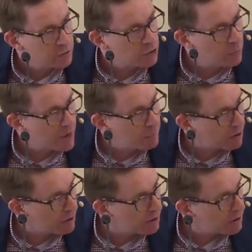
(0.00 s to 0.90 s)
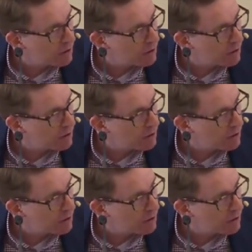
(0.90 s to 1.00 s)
Do you remember?